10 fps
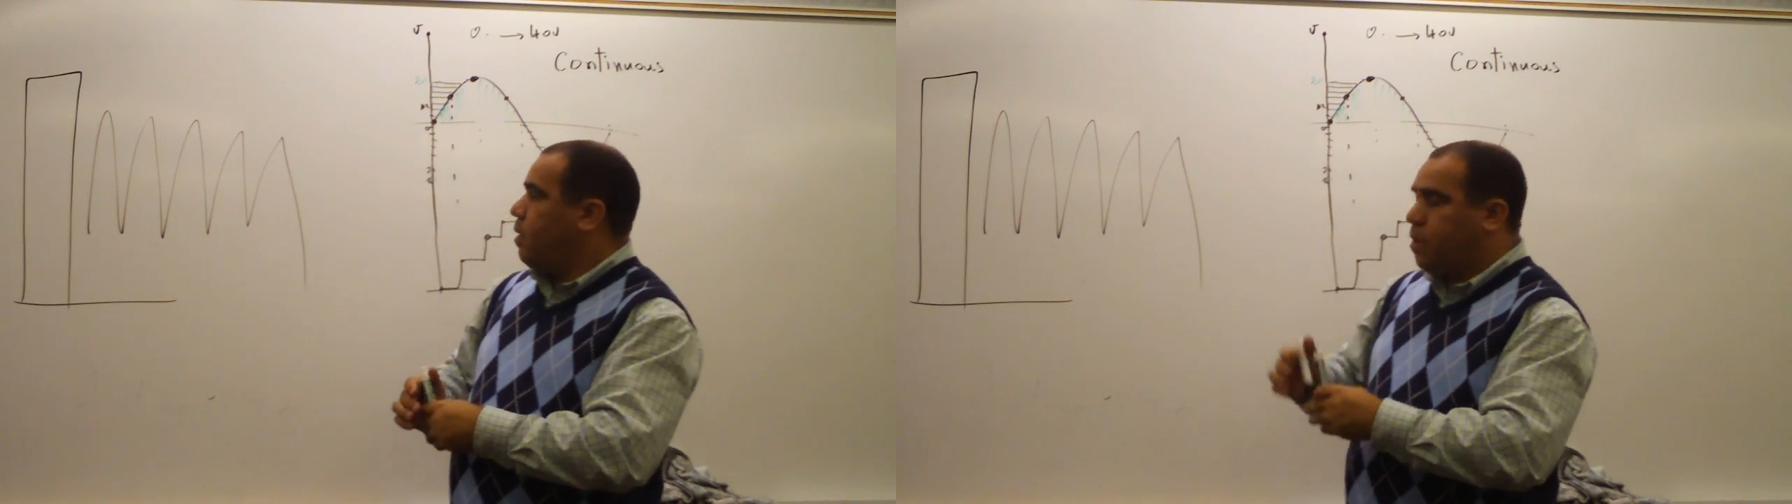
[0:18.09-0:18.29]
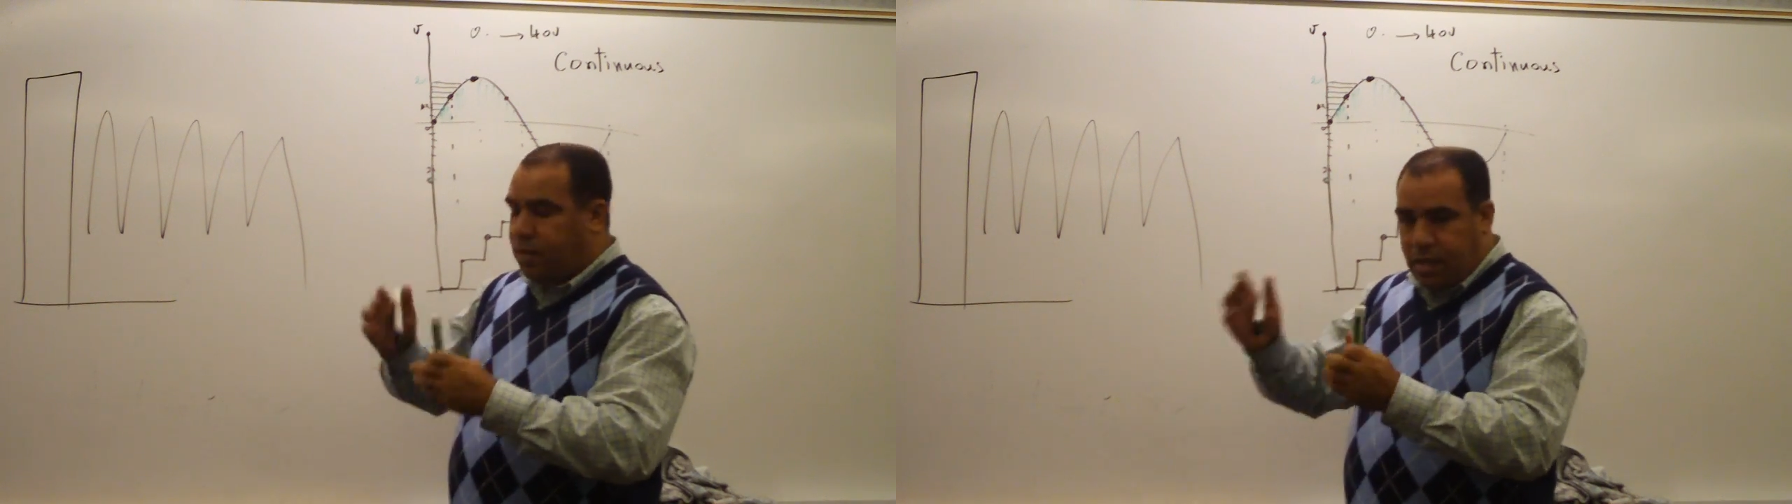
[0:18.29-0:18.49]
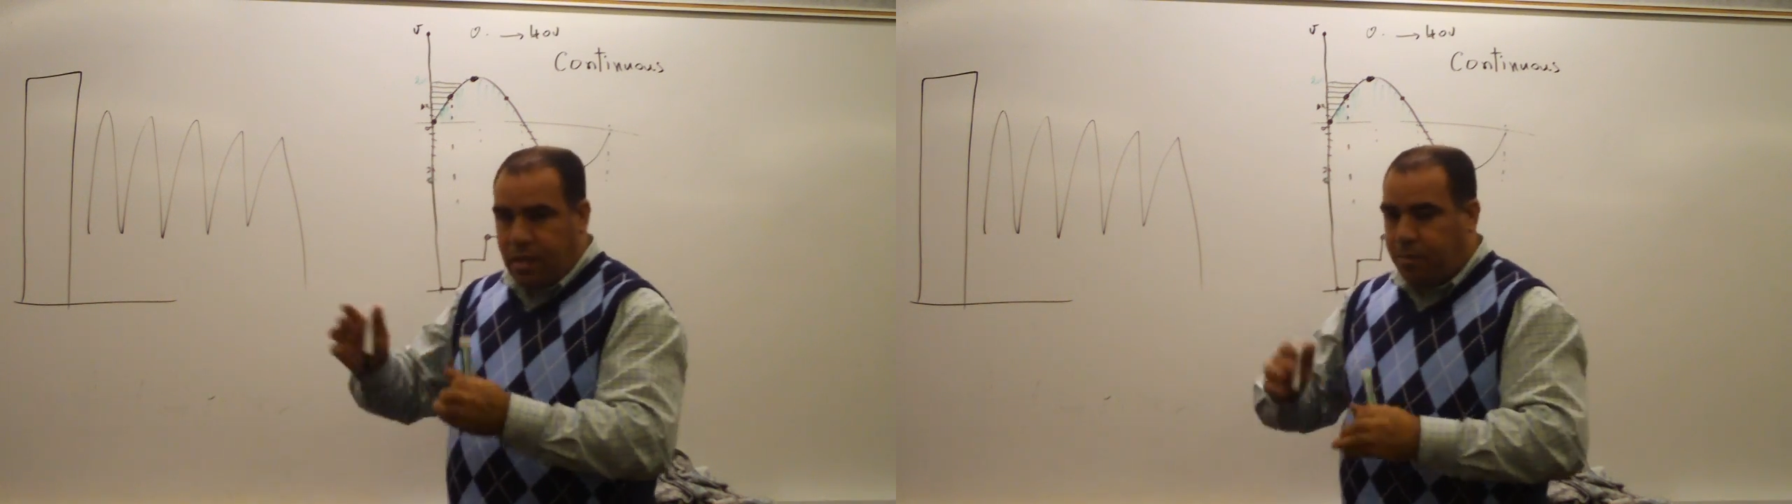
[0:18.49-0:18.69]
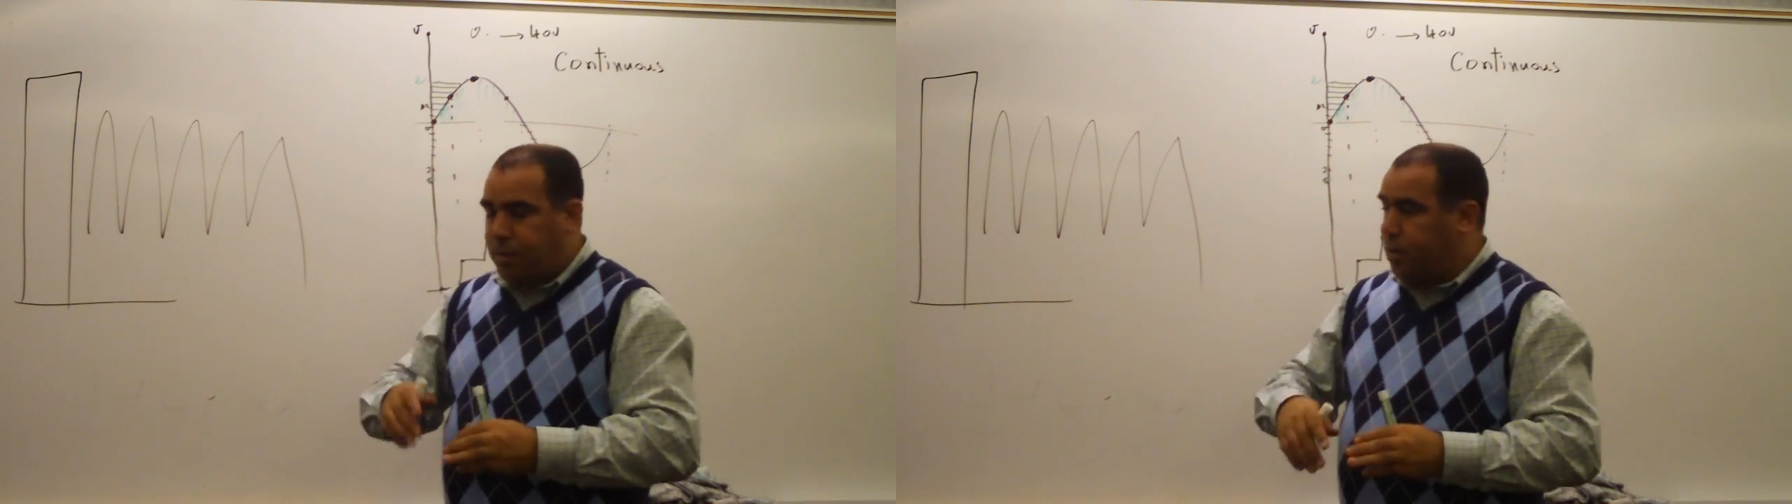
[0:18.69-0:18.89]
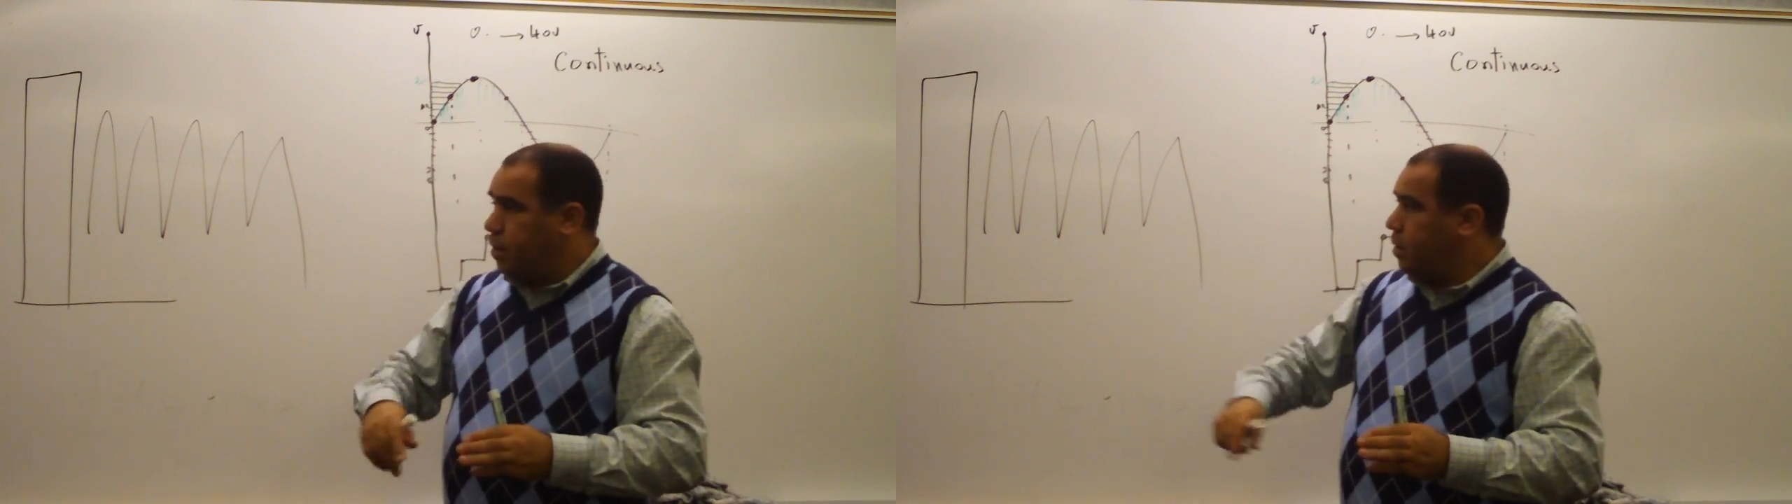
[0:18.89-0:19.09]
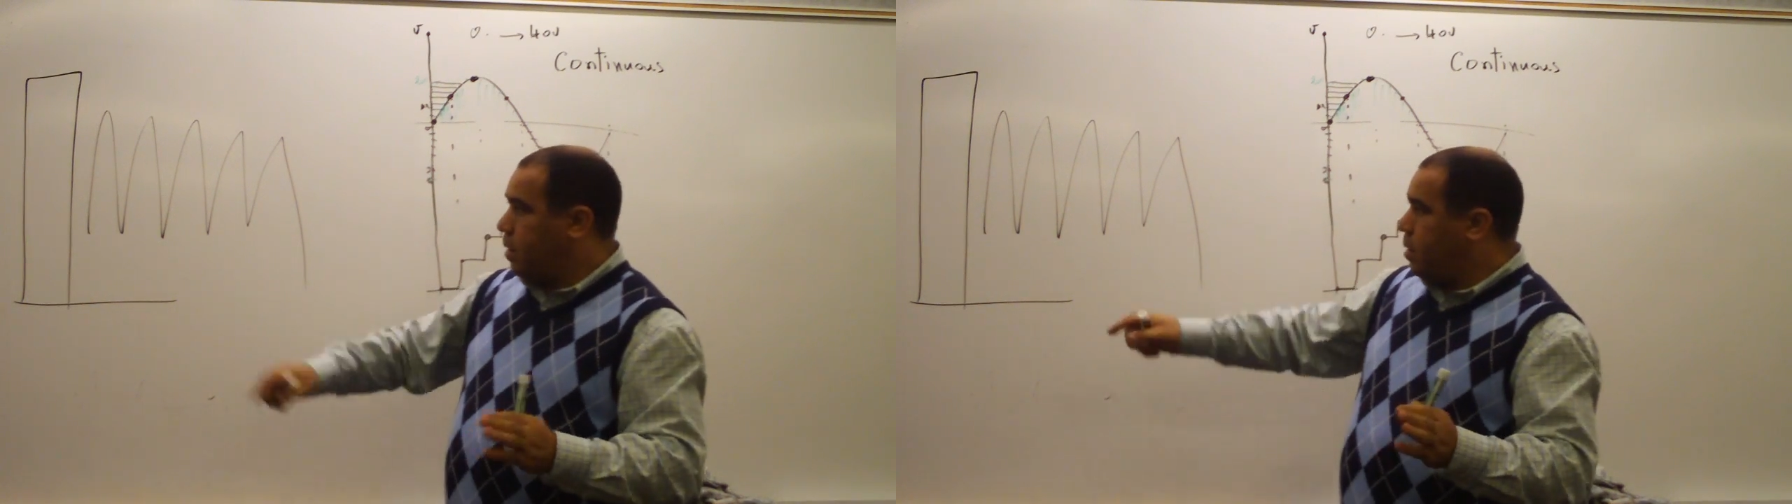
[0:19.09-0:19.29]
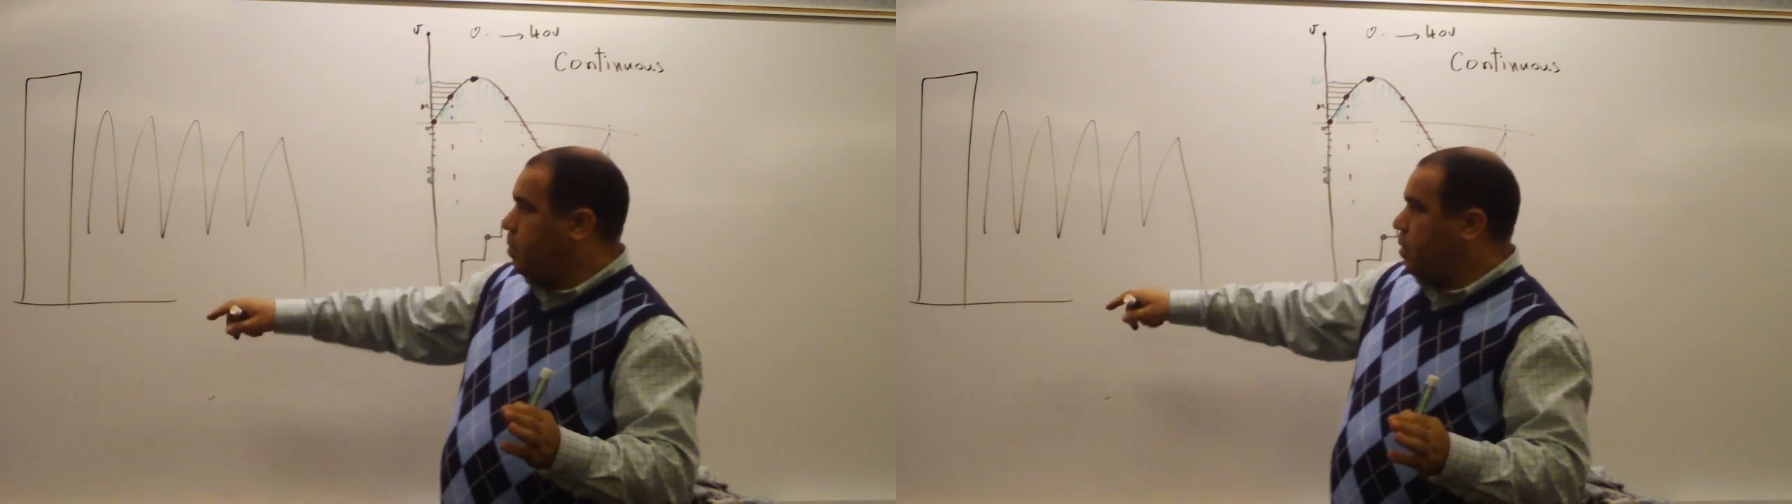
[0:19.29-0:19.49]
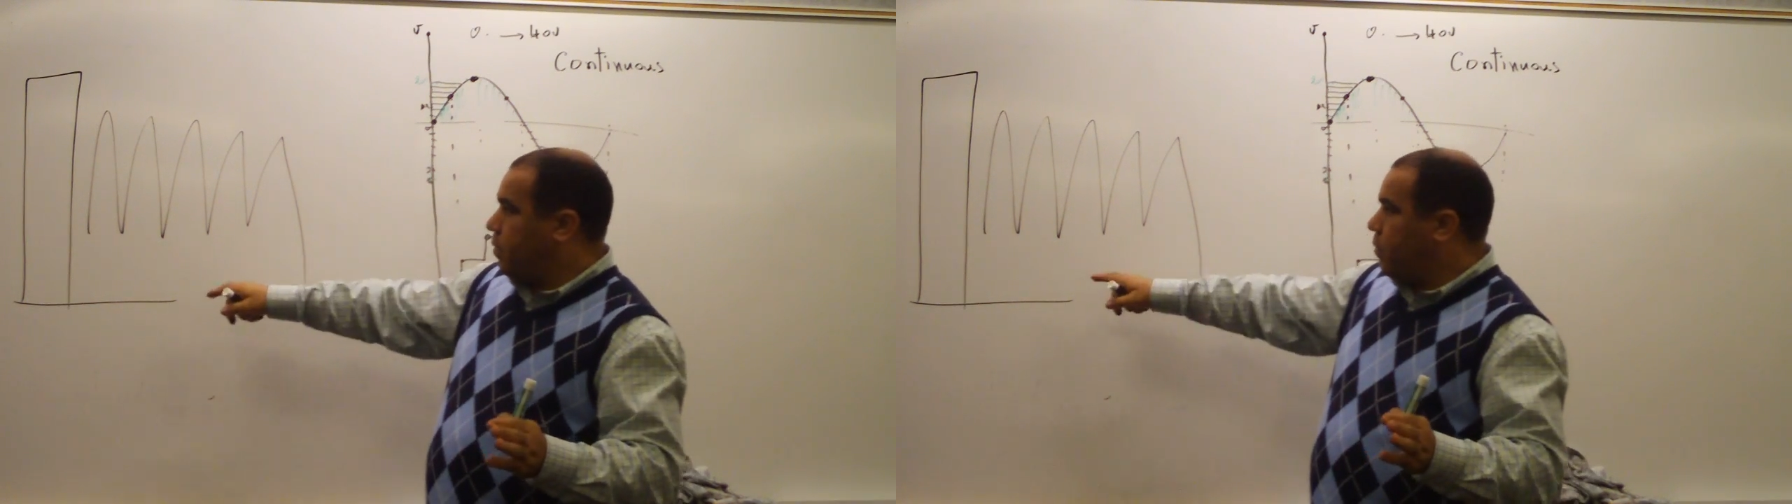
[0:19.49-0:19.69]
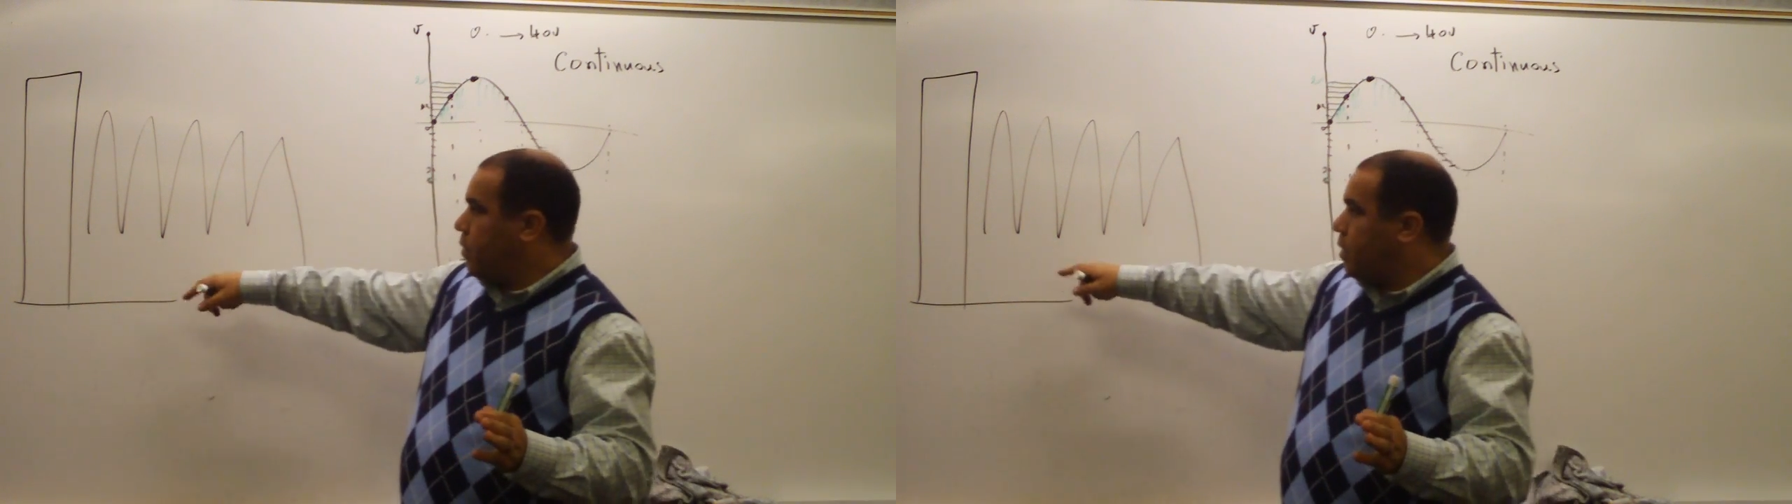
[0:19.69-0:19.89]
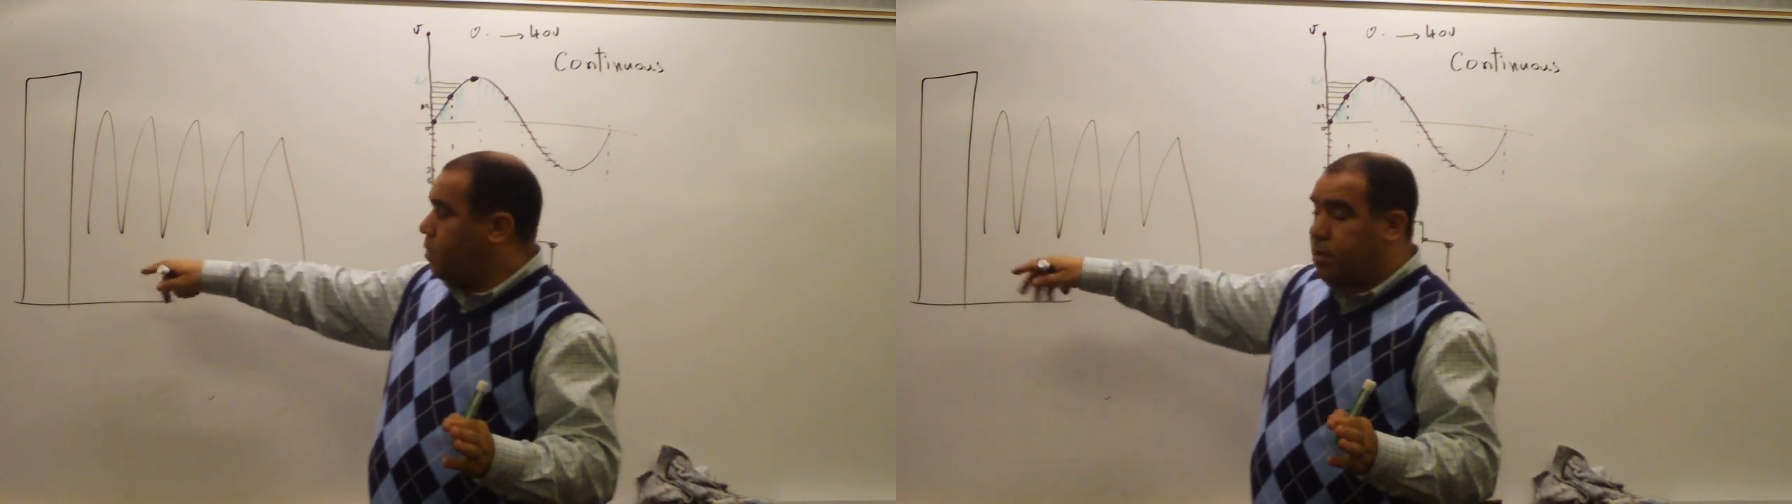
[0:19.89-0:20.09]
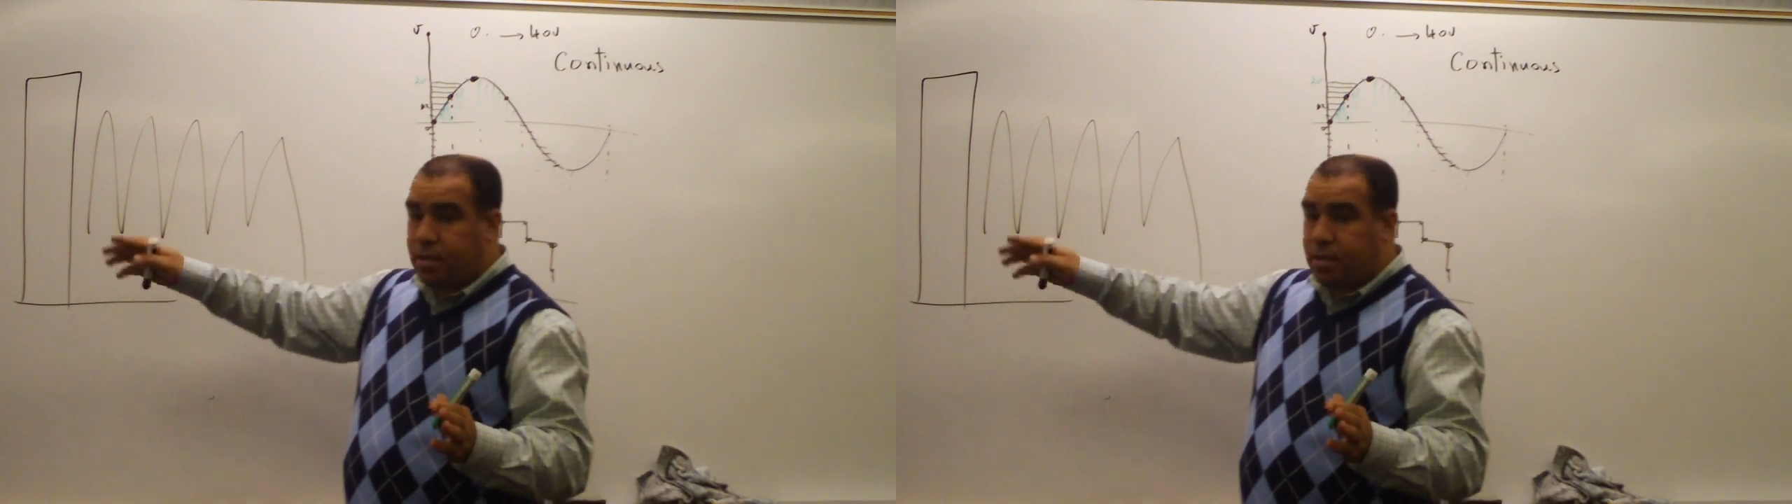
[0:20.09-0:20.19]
or data point, 50,000